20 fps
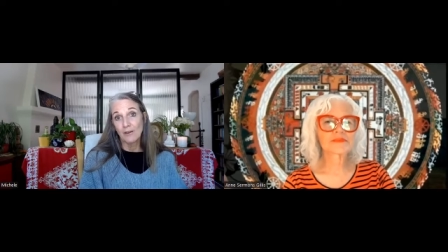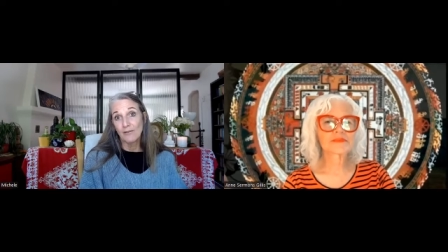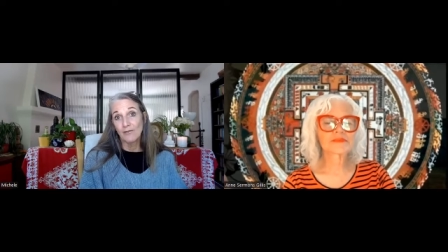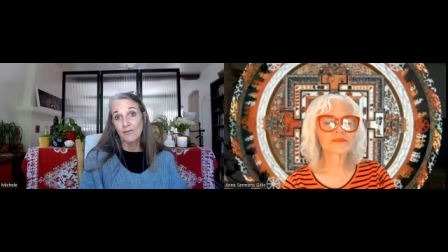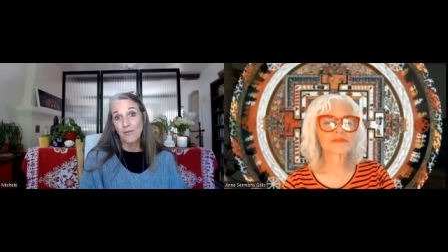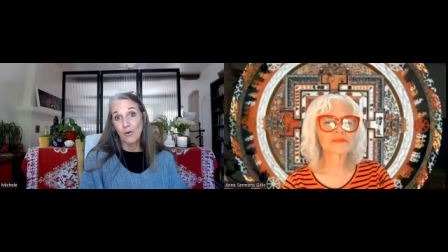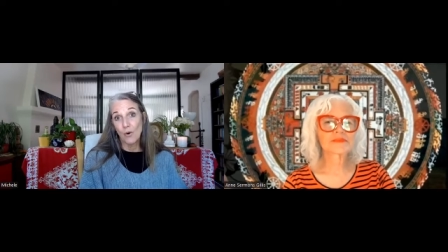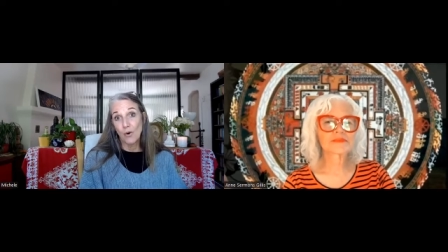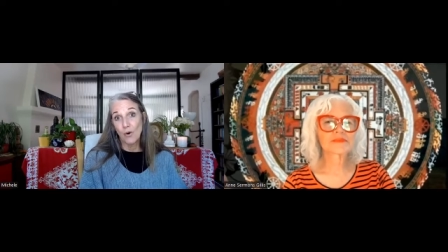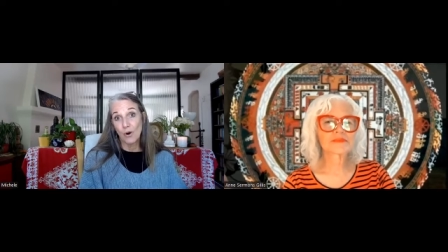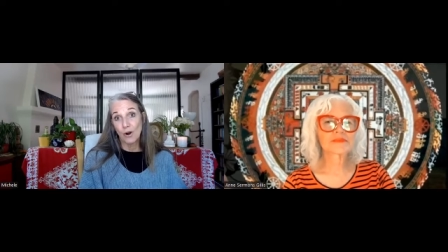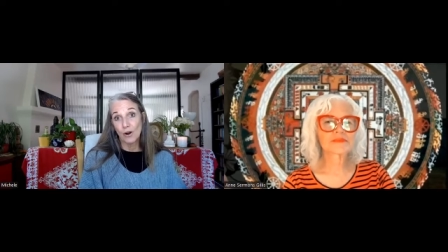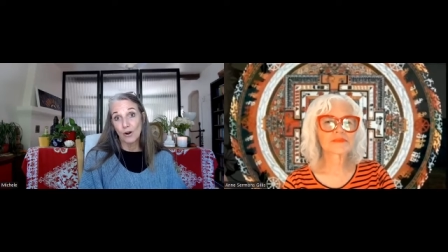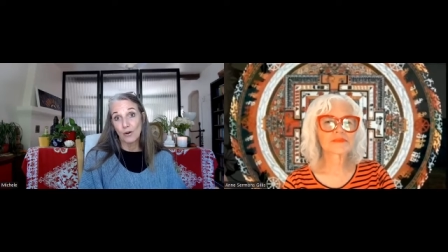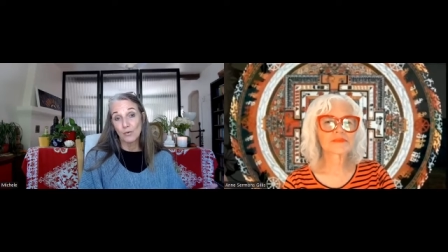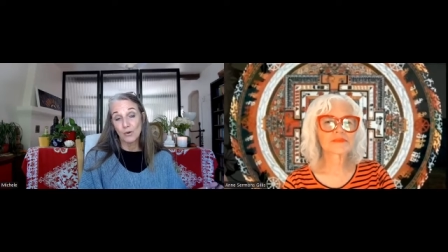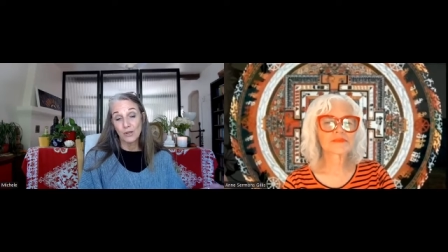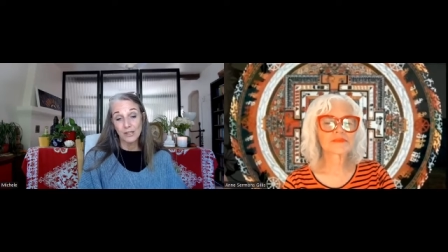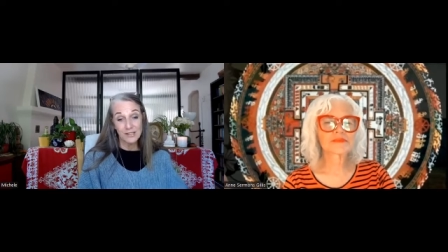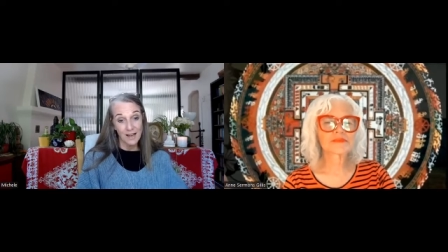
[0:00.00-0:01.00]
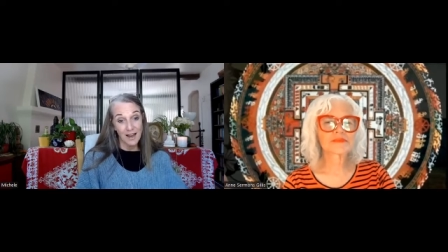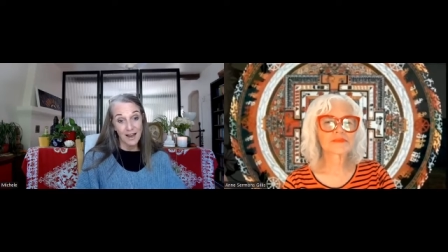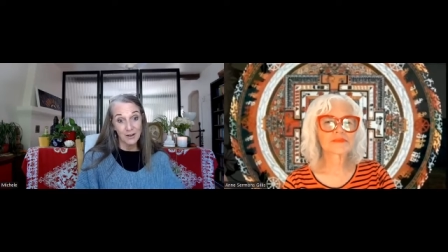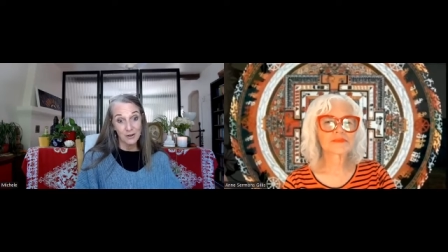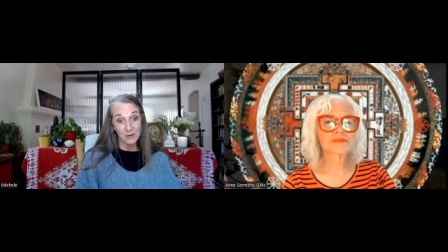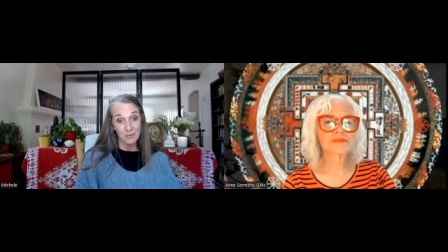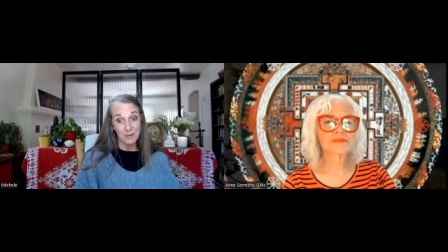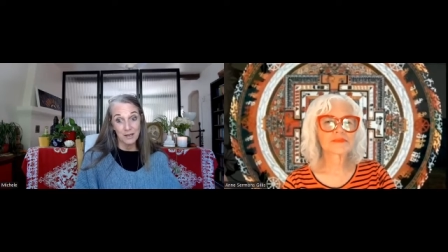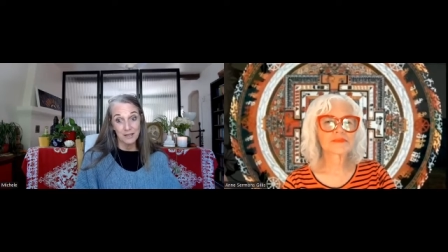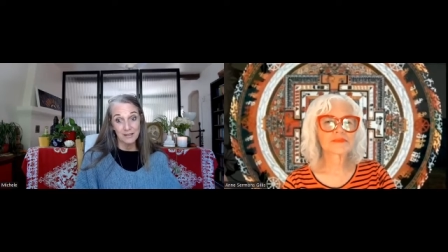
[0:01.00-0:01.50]
for
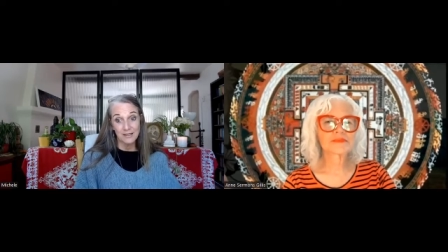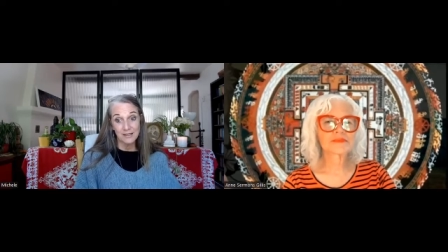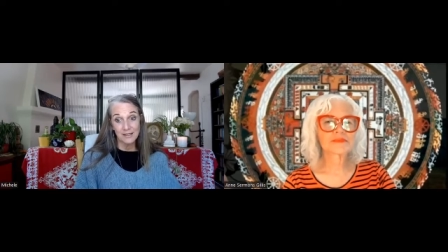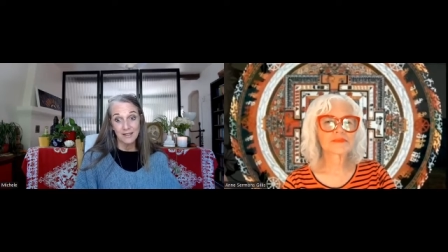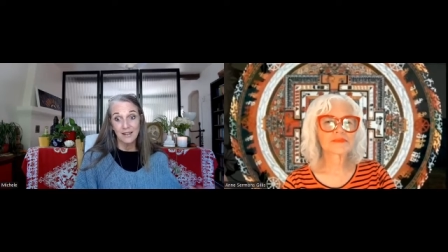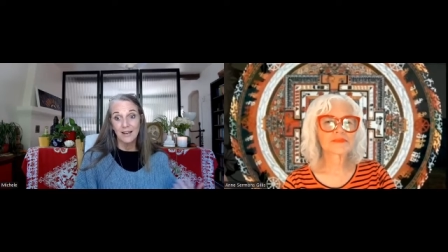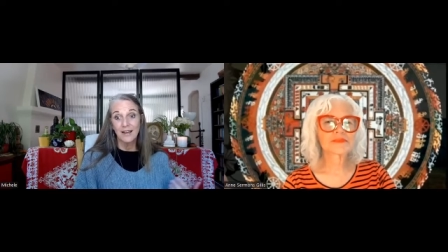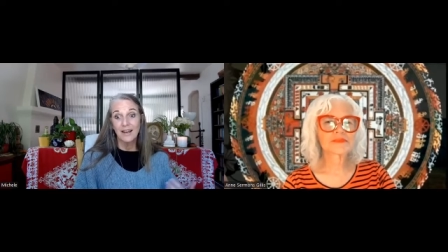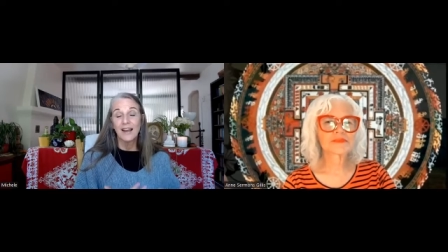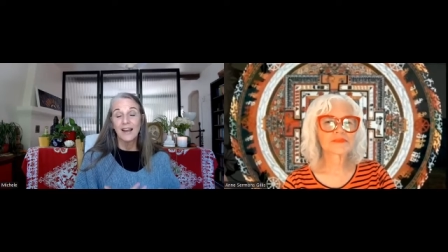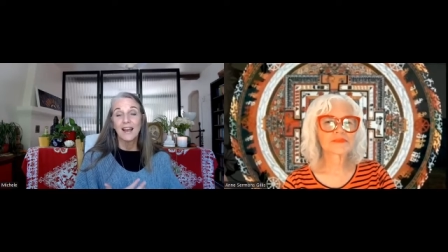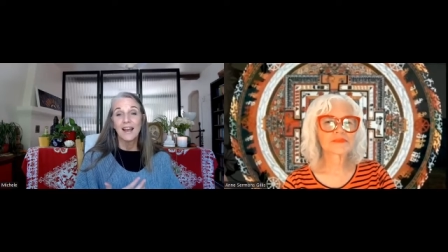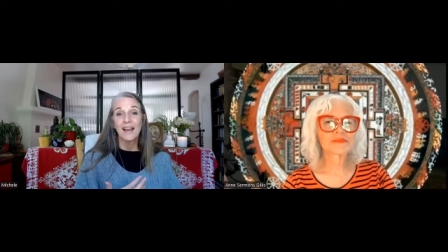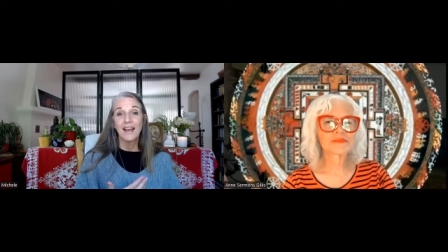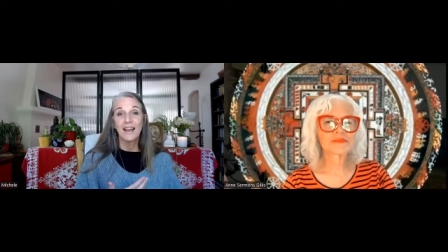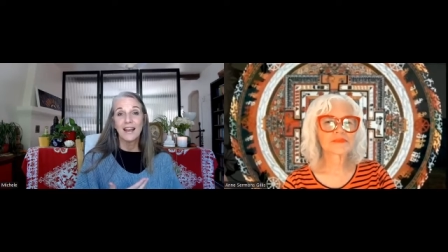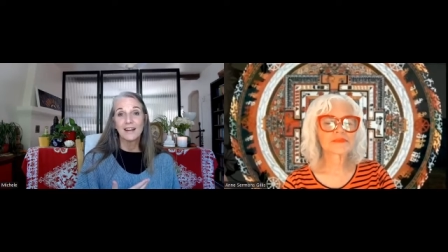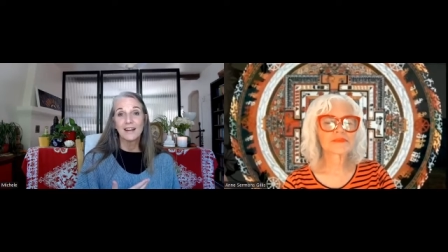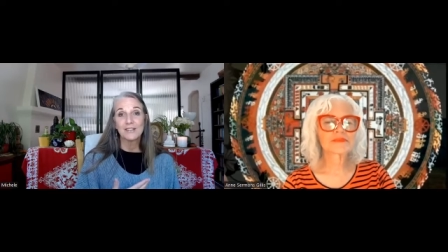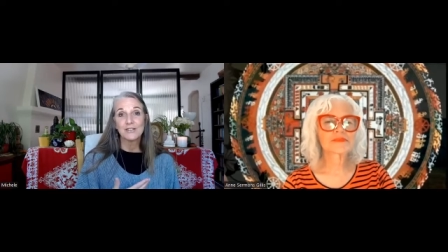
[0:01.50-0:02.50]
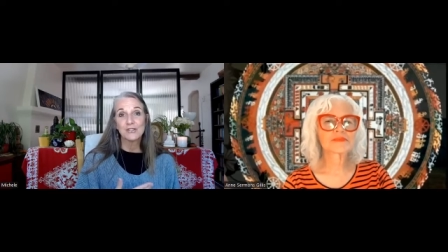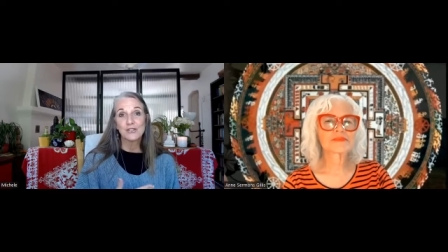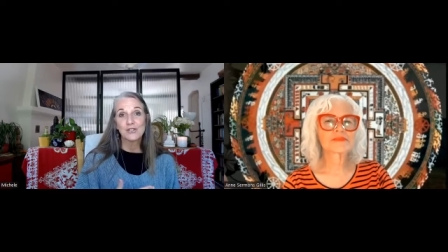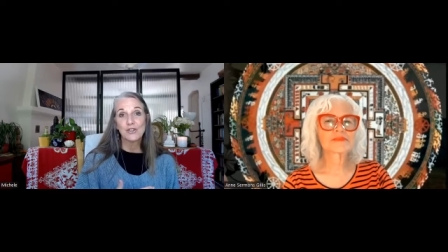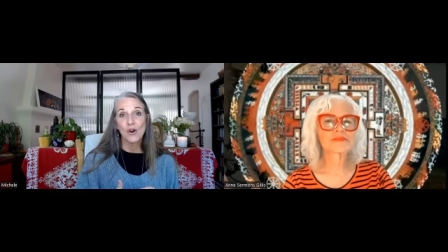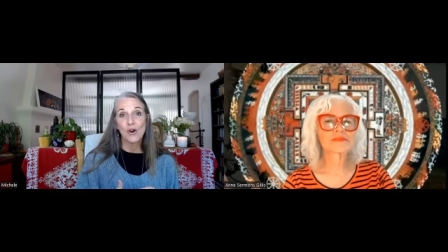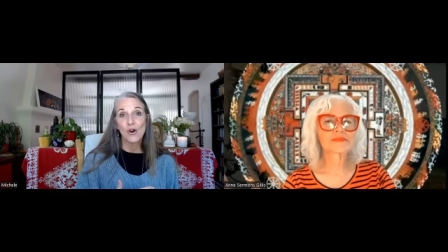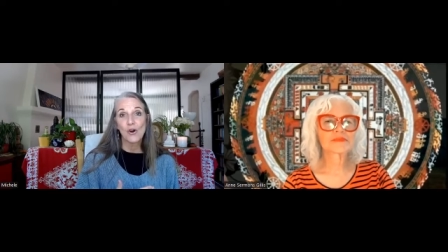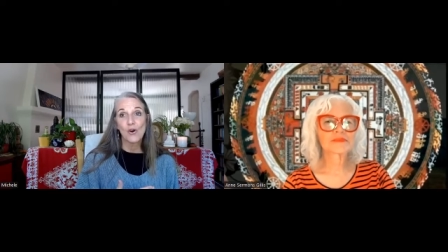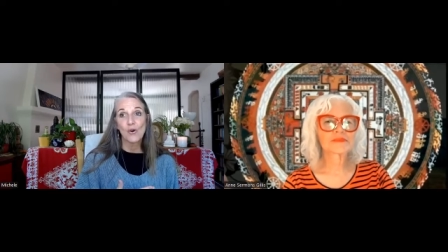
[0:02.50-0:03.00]
retirement. And
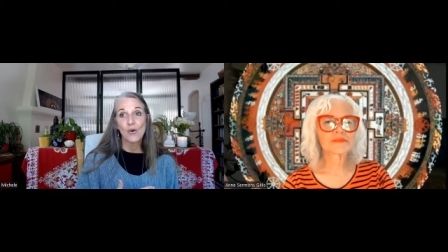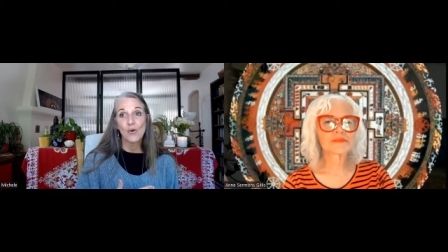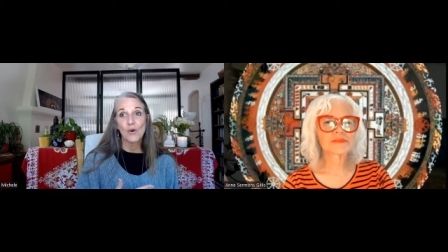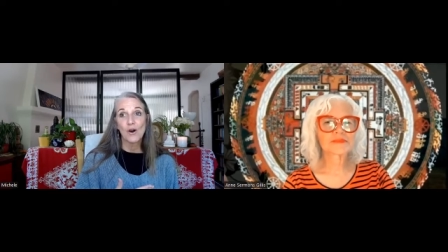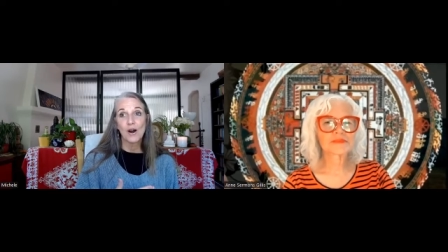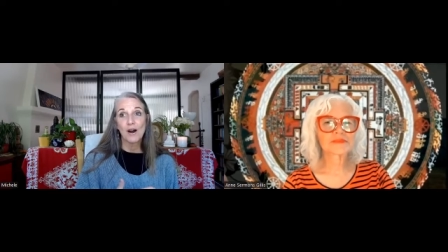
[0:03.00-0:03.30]
so